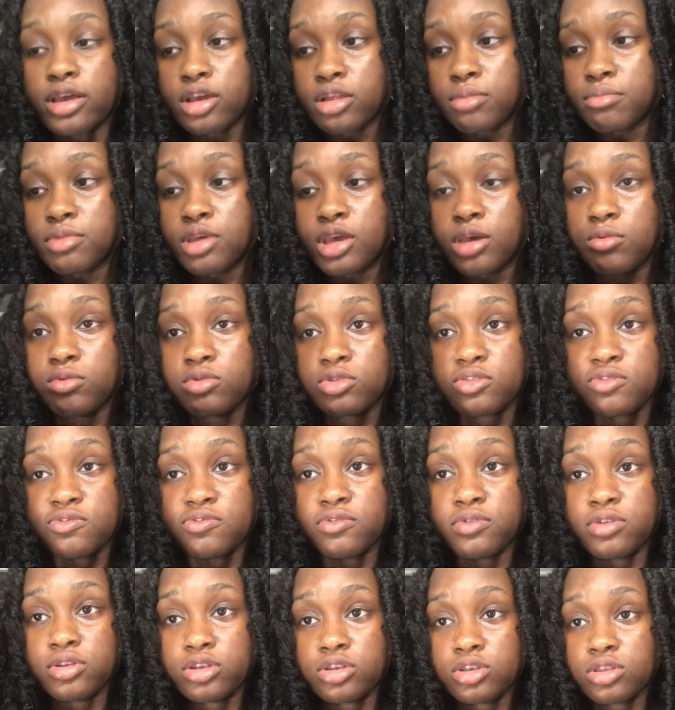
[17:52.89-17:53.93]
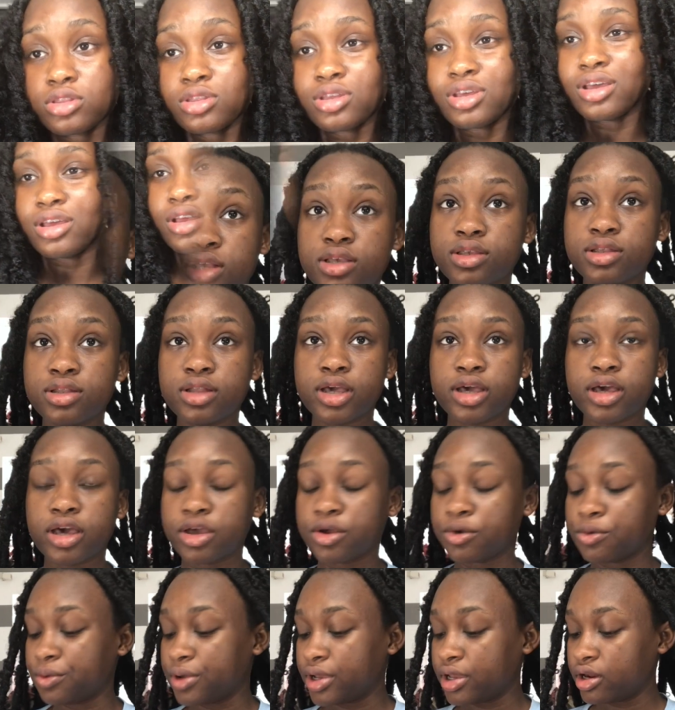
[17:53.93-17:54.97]
I'd be able to finish the last night I
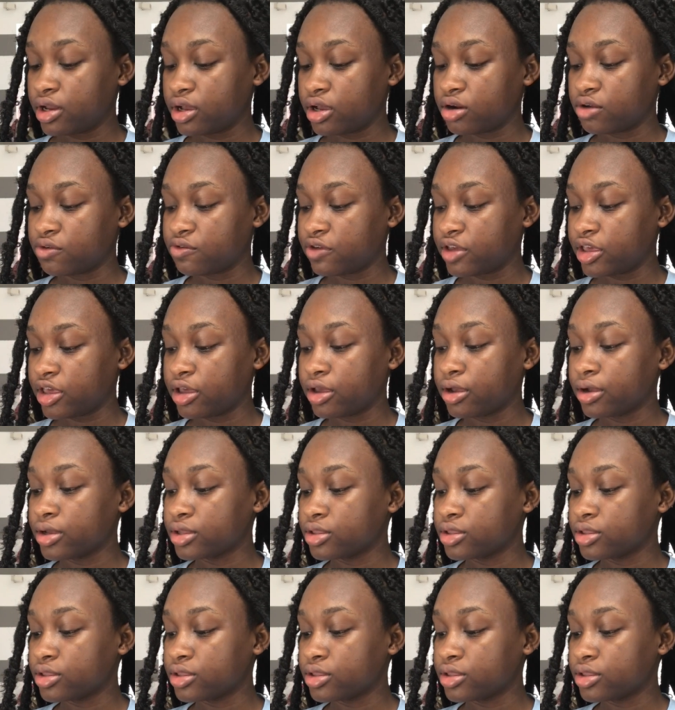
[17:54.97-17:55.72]
ran out of hair,